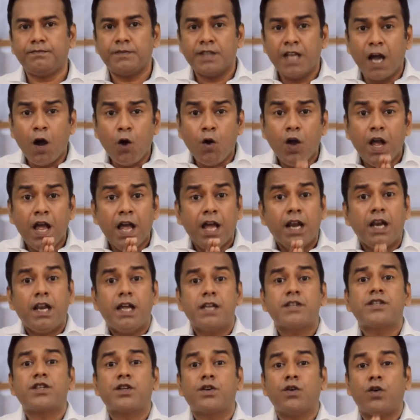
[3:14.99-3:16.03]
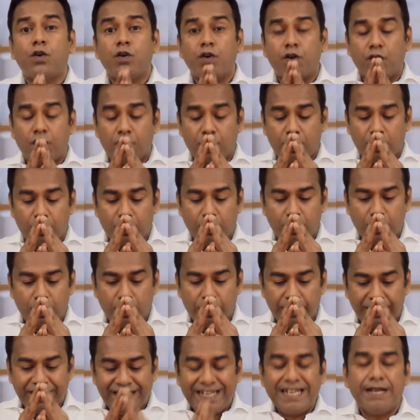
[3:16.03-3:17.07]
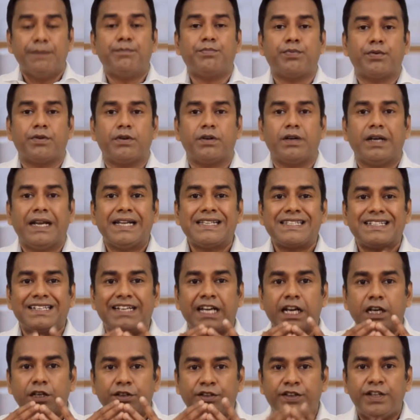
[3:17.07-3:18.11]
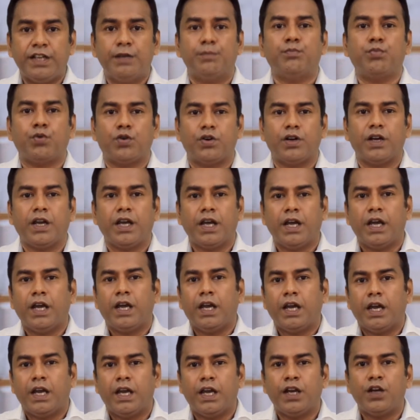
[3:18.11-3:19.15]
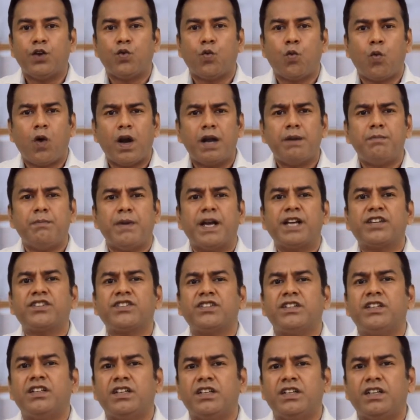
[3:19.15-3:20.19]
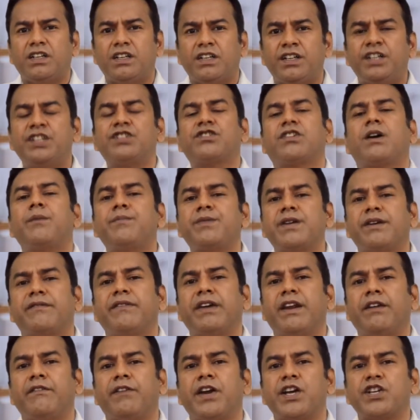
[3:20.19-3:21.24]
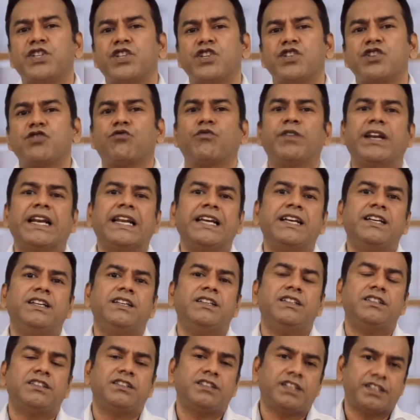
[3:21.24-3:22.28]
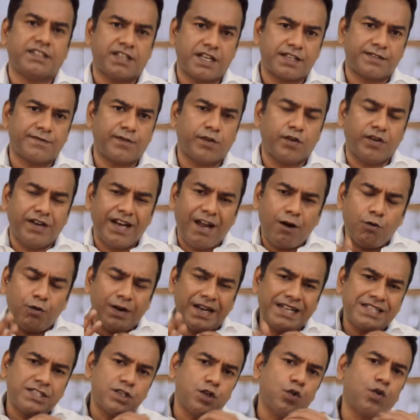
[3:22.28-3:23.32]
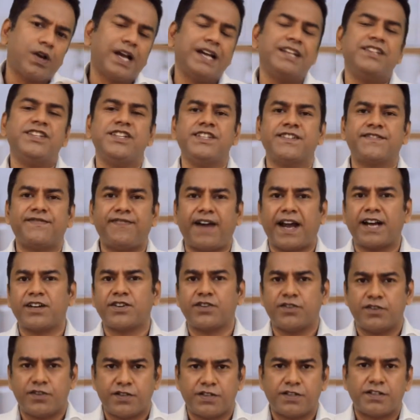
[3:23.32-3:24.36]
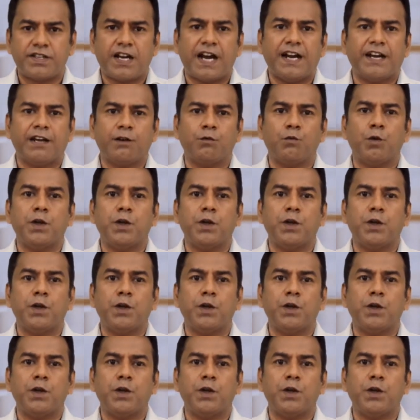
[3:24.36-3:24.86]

now let's go deeper let's delve deeper into what makes disruptive innovations really successful. Now let's look at these factors, starting